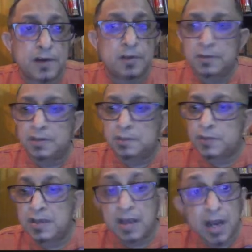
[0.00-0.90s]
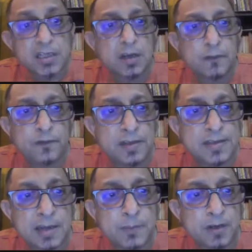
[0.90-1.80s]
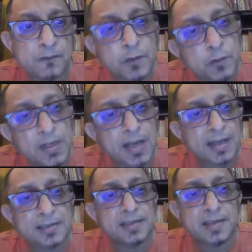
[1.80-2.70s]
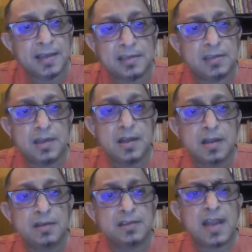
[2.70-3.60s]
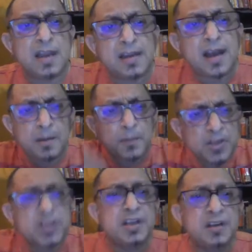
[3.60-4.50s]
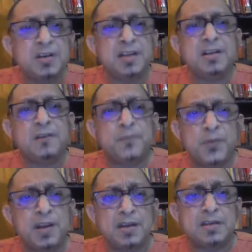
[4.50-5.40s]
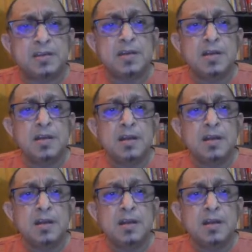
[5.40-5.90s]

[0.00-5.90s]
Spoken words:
they found out that this had been a futile exercise. This entire machinery of print.